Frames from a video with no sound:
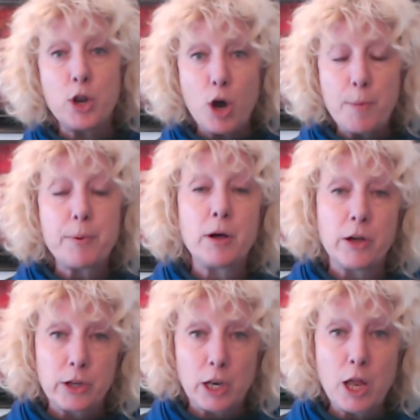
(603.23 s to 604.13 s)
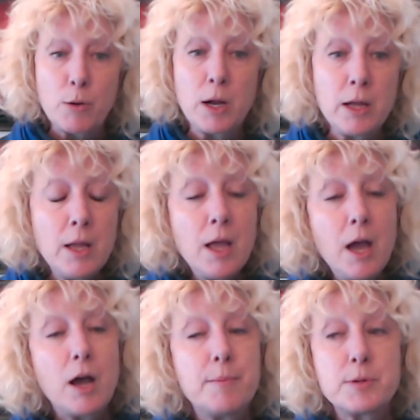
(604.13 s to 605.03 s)
an upper and a lower.
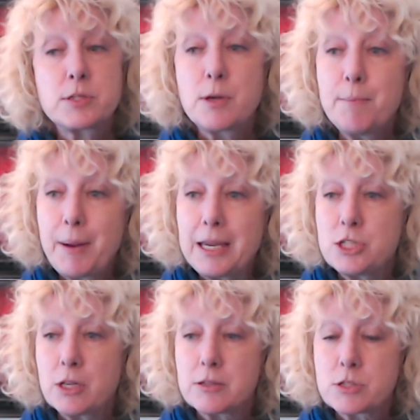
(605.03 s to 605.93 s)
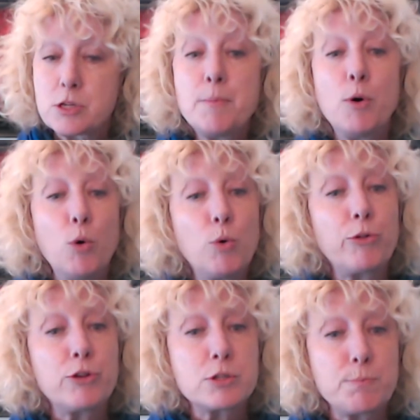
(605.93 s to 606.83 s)
Some
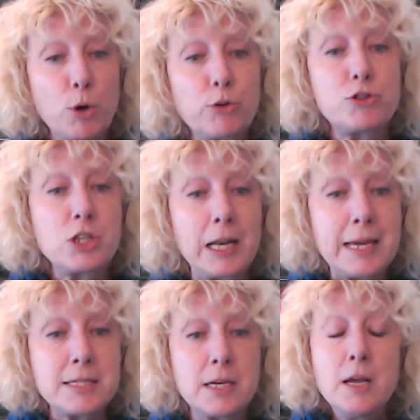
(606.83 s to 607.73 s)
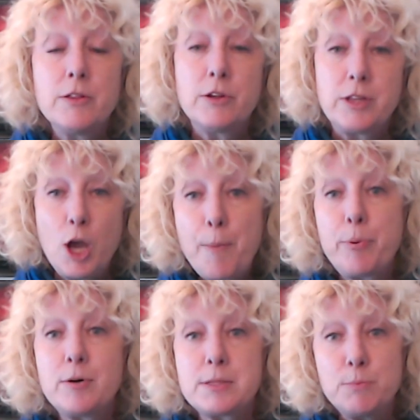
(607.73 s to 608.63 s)
authors postulate that the
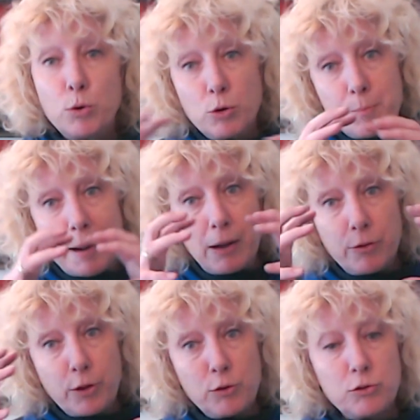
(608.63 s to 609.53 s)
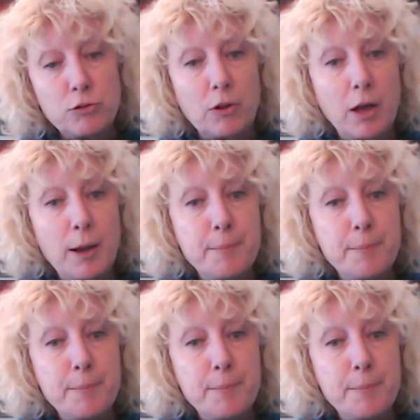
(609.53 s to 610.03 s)
upper is more about those